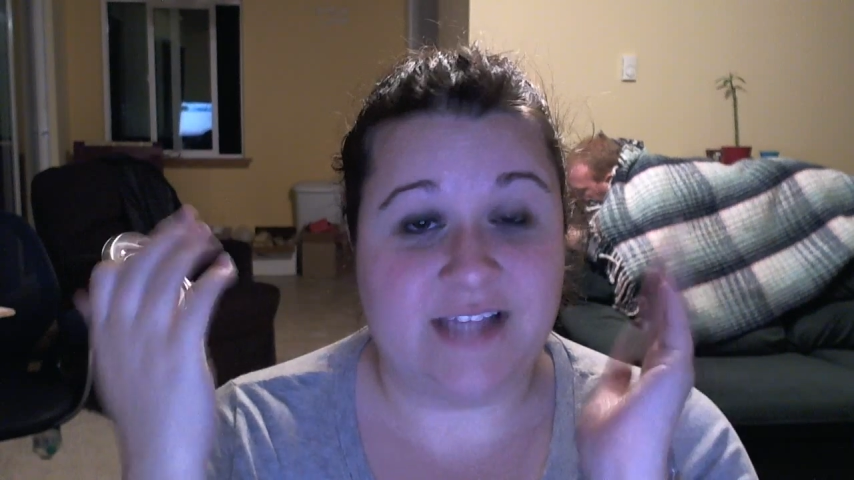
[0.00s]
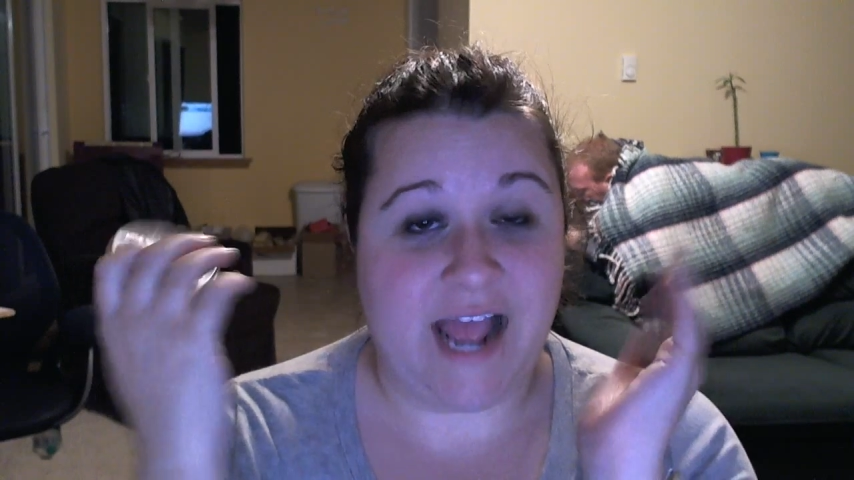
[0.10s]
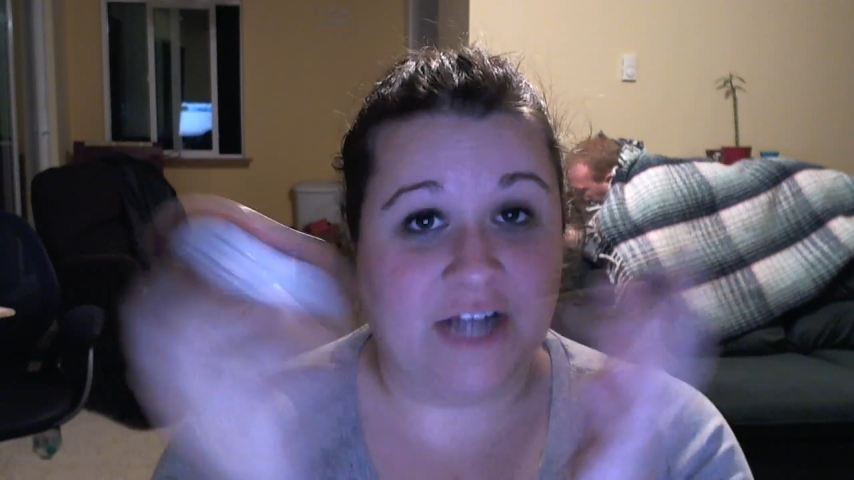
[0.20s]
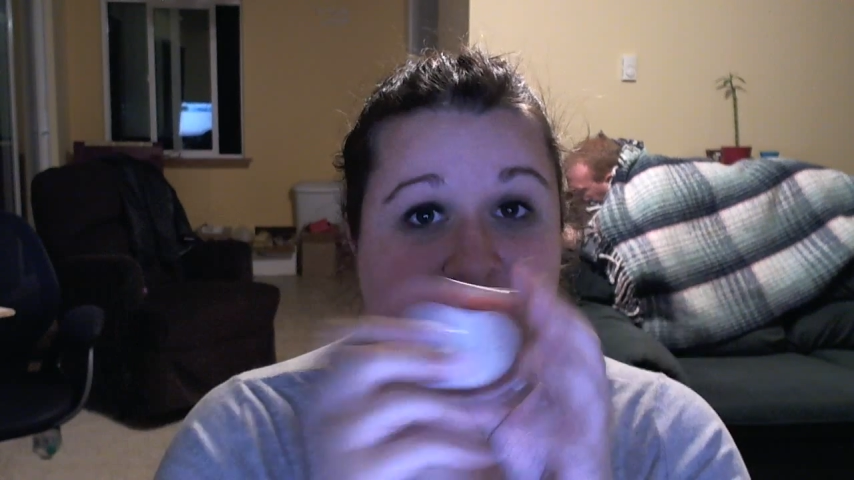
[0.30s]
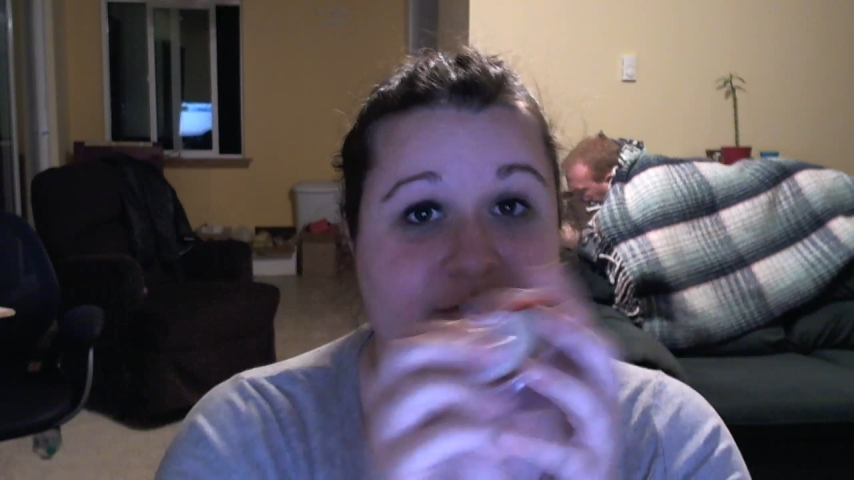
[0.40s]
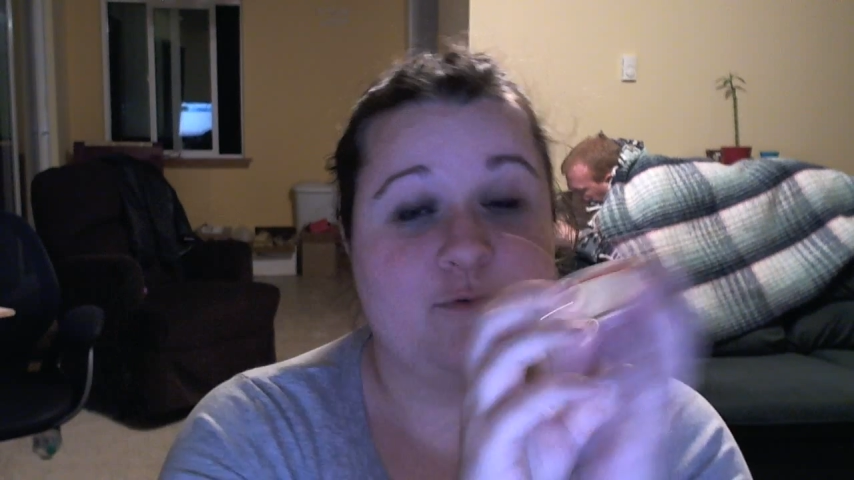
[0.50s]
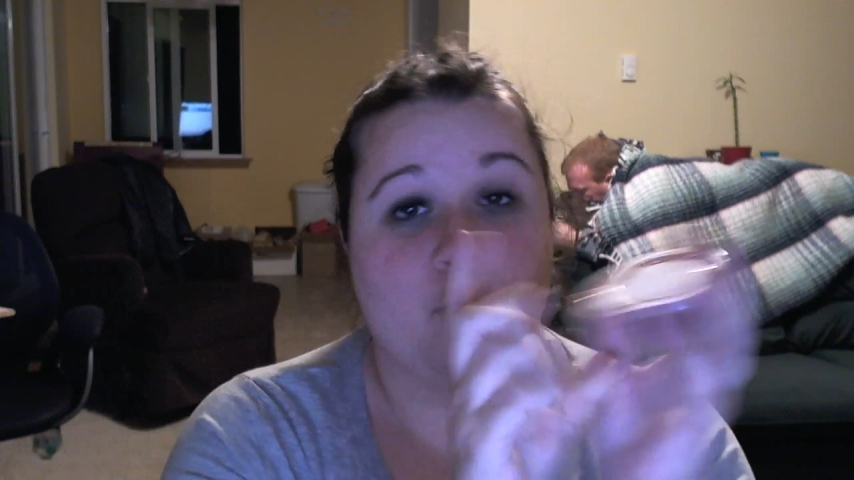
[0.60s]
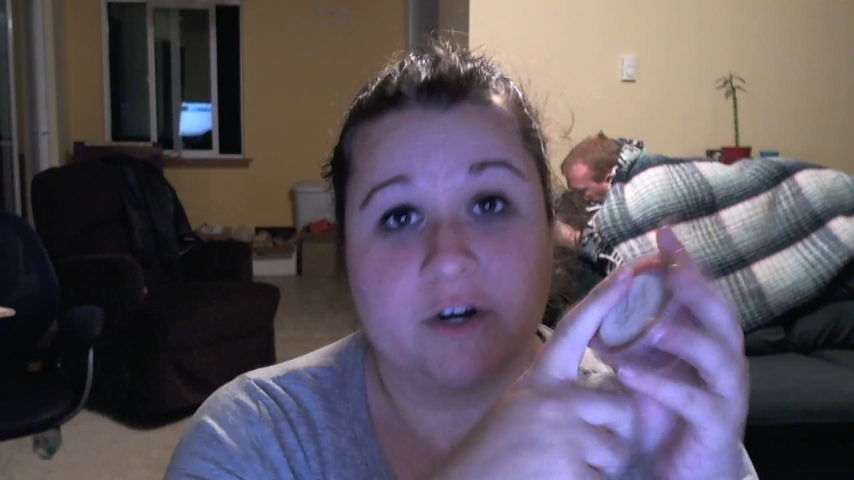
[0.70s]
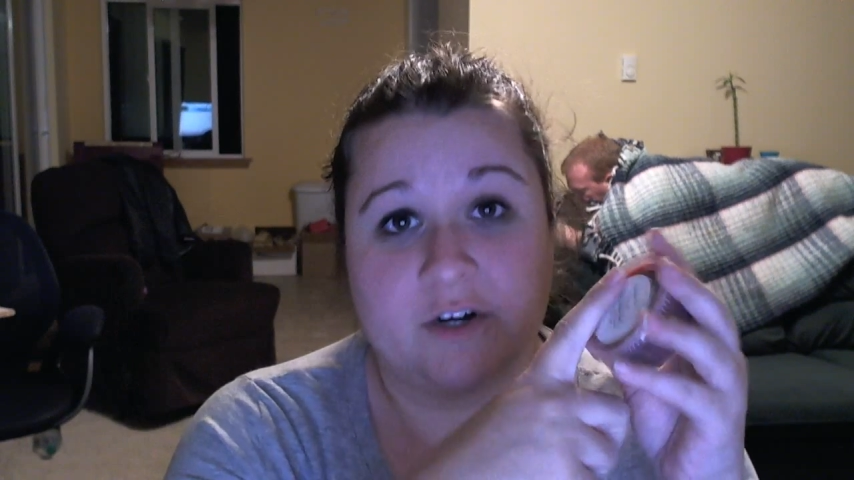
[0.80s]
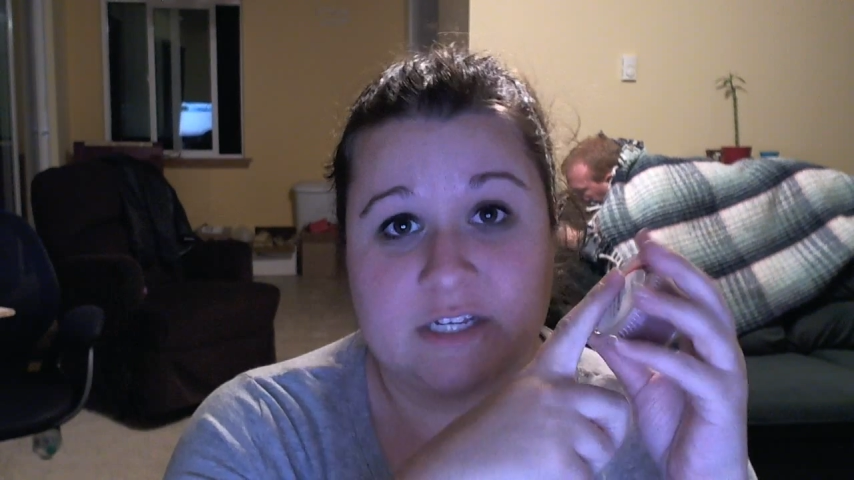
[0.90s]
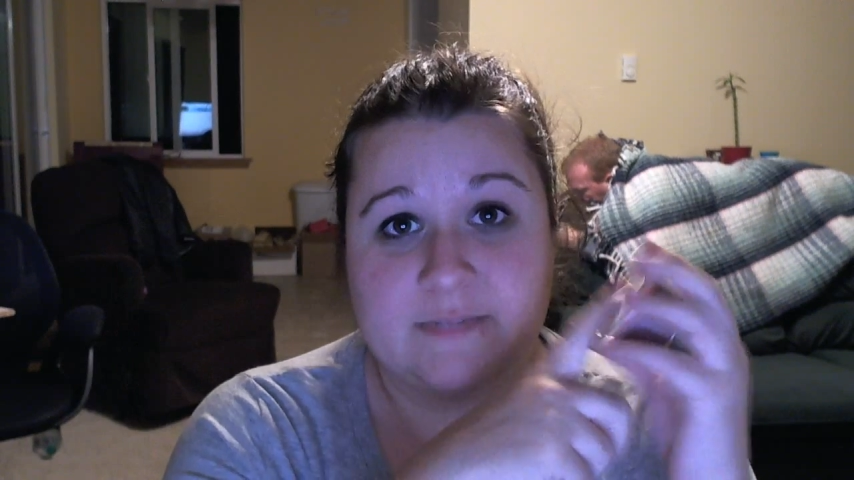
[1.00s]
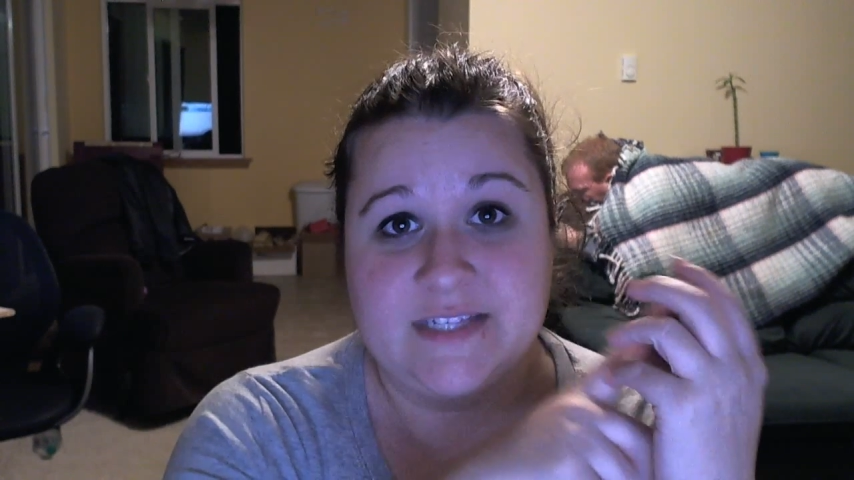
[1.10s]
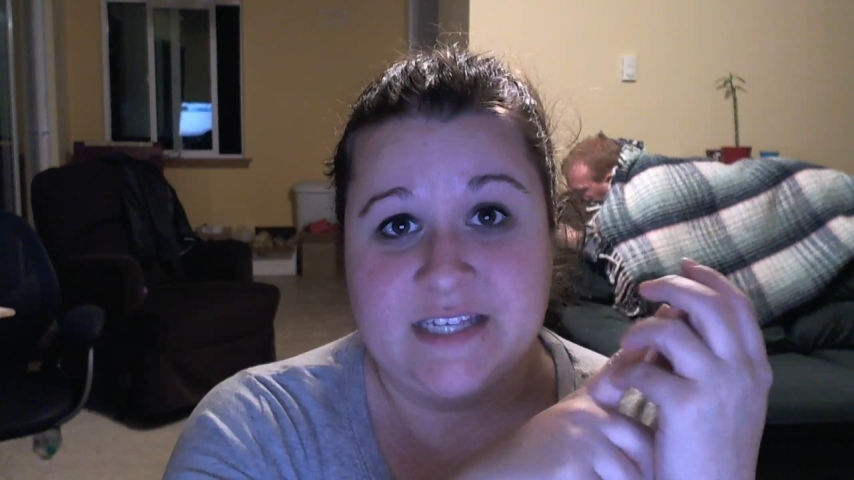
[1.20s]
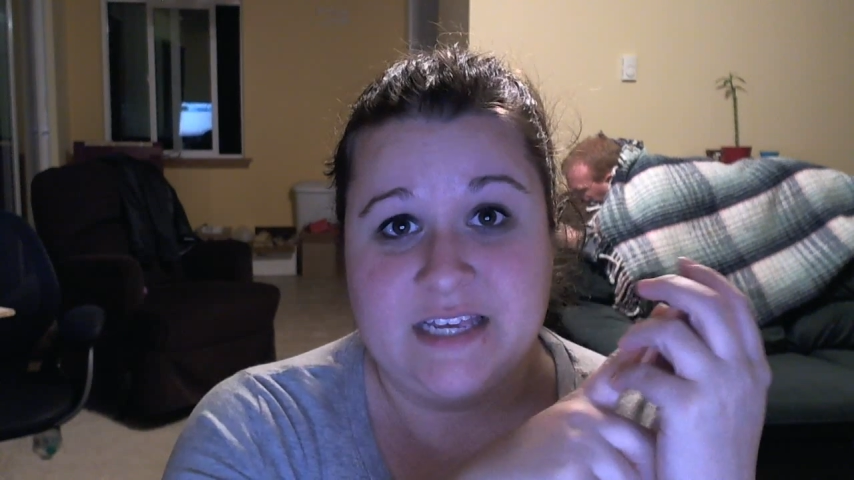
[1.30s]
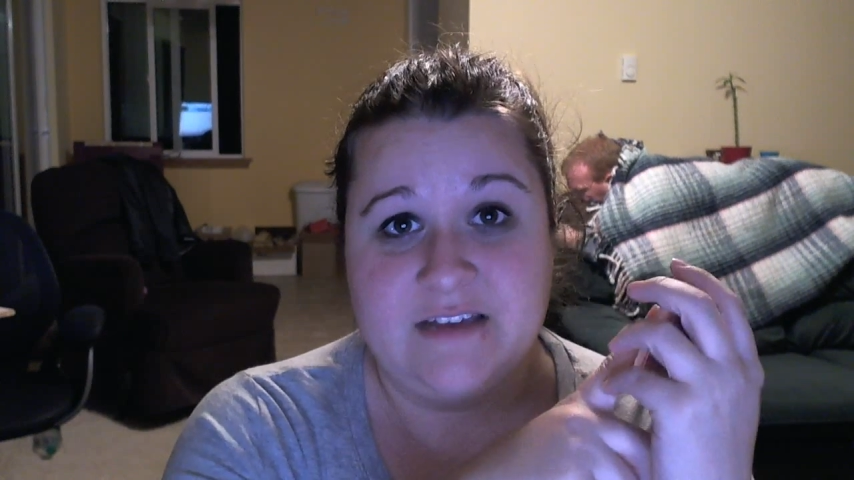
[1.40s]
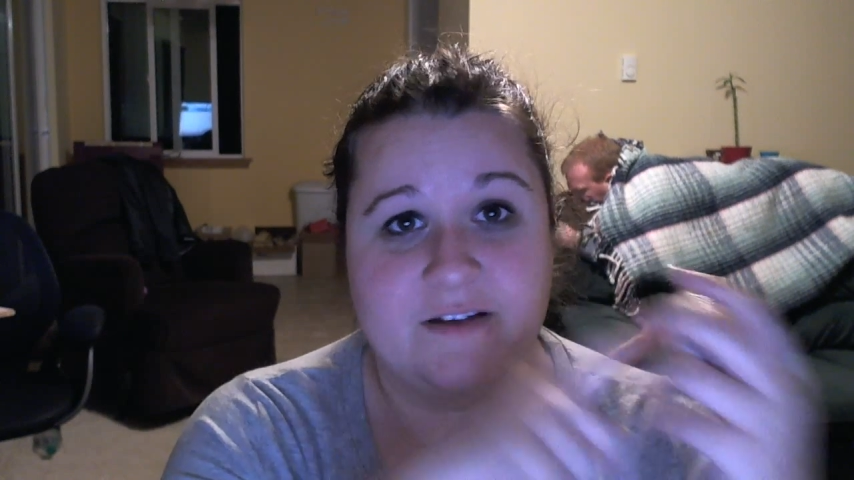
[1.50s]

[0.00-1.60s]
actually for Christmas Eve.